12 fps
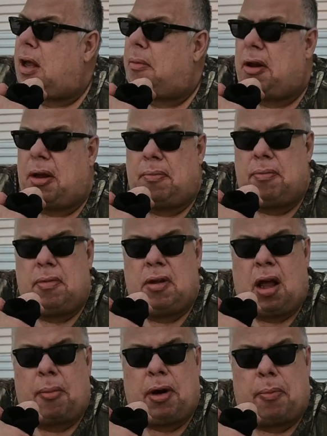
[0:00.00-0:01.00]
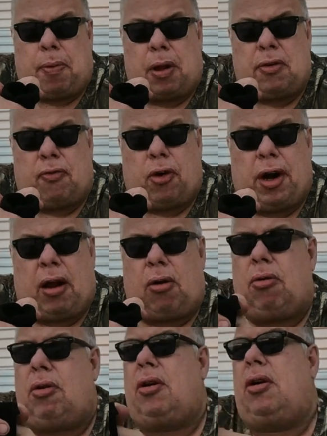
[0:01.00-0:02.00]
I'm gonna pause it for
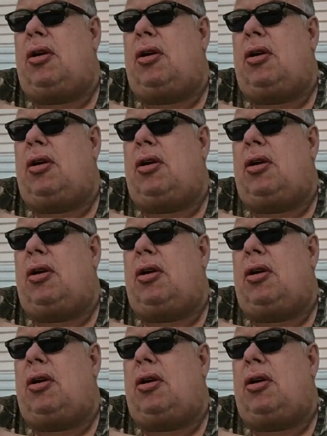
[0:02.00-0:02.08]
now.